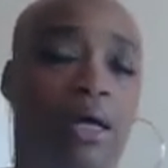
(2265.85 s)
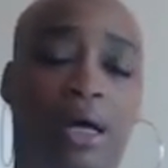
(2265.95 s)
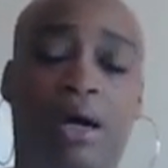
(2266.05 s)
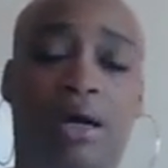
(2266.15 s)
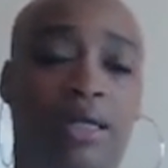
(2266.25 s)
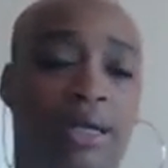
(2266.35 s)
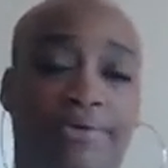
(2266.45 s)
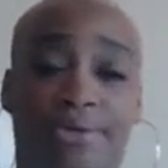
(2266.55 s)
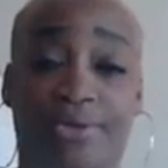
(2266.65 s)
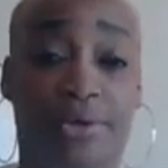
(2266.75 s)
I hardly
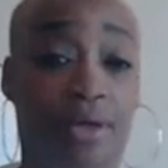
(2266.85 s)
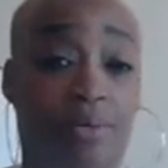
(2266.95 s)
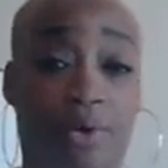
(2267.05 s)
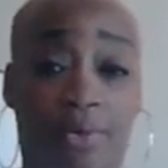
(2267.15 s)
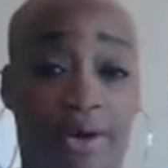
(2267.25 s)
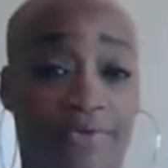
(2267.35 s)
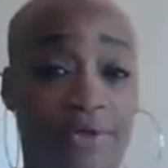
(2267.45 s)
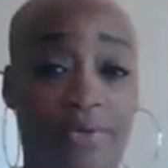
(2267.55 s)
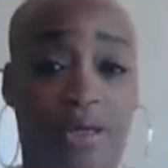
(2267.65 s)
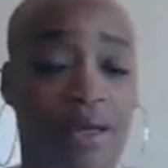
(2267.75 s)
ever do it anymore when I
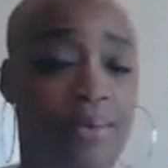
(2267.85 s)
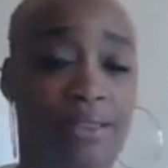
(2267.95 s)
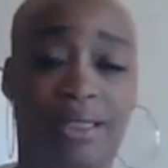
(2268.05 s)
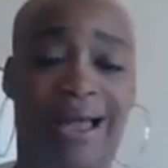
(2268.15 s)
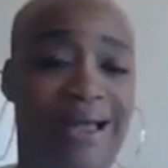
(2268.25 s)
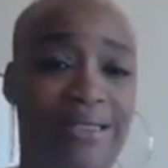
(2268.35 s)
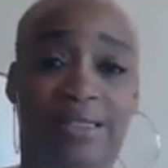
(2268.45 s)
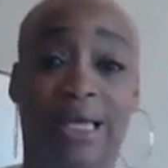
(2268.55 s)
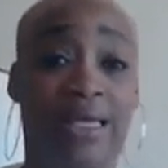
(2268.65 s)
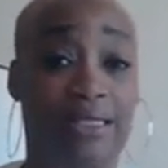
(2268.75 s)
first wake up, because I just
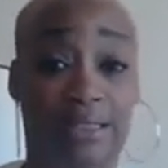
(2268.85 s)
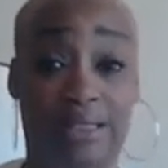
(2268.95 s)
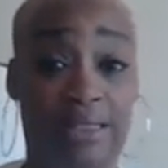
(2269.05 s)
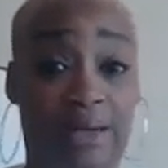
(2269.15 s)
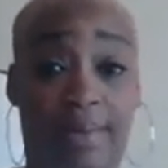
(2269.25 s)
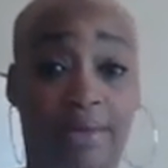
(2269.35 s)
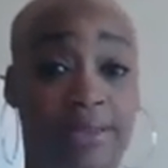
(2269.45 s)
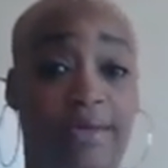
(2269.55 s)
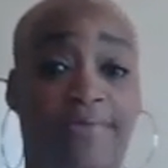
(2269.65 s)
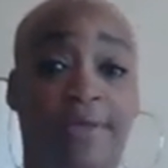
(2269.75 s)
ain't consistent about
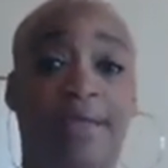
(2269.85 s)
stuff like